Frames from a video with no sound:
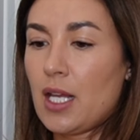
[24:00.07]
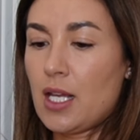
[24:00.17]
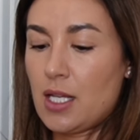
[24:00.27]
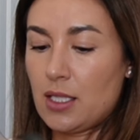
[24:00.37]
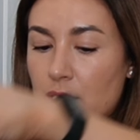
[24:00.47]

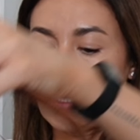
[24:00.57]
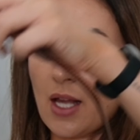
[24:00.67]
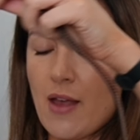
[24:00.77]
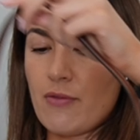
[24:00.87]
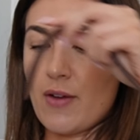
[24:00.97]
is
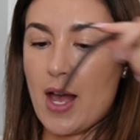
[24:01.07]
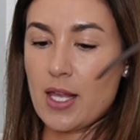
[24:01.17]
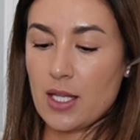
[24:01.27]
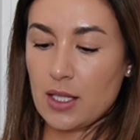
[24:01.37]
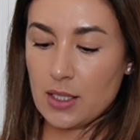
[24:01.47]
I
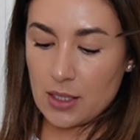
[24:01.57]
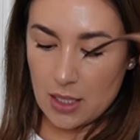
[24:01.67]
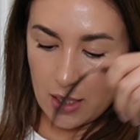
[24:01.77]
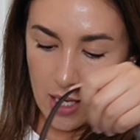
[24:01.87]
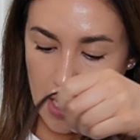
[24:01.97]
find that the
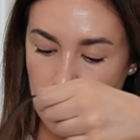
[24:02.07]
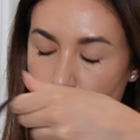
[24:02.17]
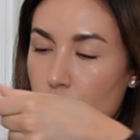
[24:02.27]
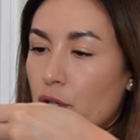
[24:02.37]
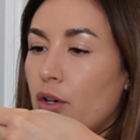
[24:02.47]
CELINE
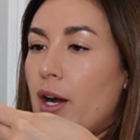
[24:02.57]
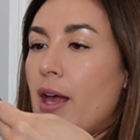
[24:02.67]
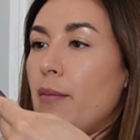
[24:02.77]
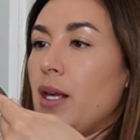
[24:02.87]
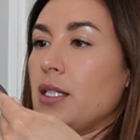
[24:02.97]

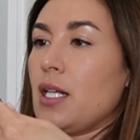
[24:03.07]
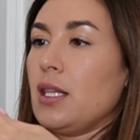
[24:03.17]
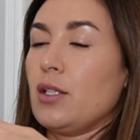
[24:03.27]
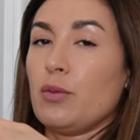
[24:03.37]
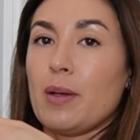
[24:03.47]
monogram is a
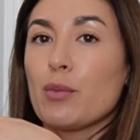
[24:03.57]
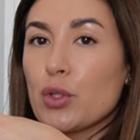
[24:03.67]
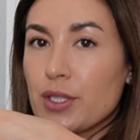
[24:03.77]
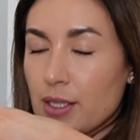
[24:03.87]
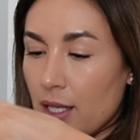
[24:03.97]
little bit more
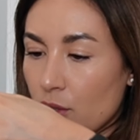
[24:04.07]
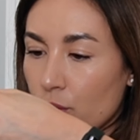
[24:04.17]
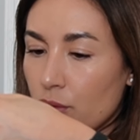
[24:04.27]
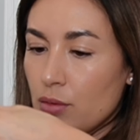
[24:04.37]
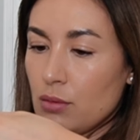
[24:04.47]

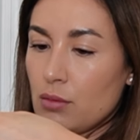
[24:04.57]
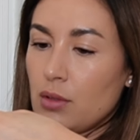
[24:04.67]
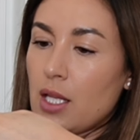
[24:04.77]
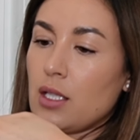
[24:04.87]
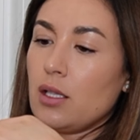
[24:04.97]
subtle
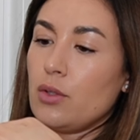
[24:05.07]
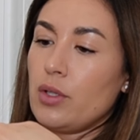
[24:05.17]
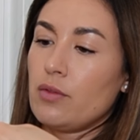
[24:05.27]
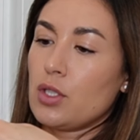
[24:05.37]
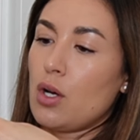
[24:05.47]
than the Louis
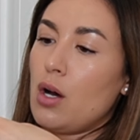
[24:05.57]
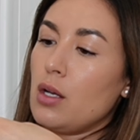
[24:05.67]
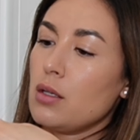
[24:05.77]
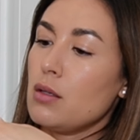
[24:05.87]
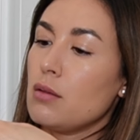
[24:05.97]

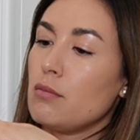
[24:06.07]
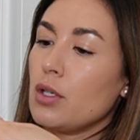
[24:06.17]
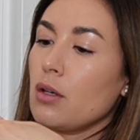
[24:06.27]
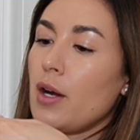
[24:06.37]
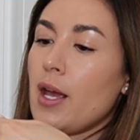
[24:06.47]
Vuitton
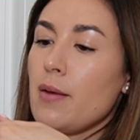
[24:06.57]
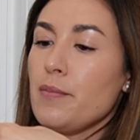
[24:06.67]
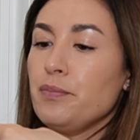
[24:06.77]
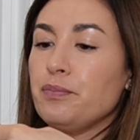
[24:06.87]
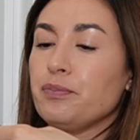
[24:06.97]
monogram.
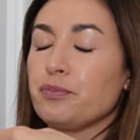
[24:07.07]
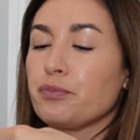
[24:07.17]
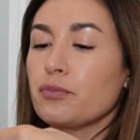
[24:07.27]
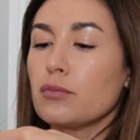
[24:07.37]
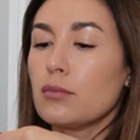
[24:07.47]

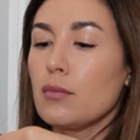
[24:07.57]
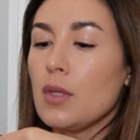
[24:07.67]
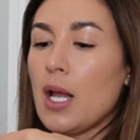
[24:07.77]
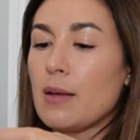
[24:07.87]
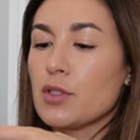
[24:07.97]

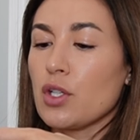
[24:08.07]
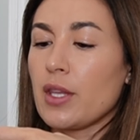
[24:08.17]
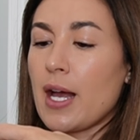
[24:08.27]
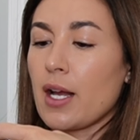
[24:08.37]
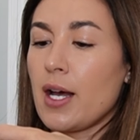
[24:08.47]
So
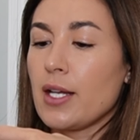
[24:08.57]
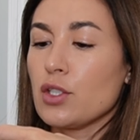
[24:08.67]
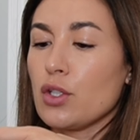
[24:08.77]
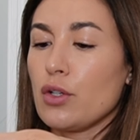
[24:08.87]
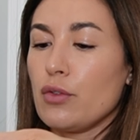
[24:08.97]
that kind
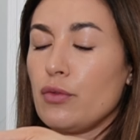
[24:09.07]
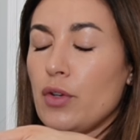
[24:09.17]
of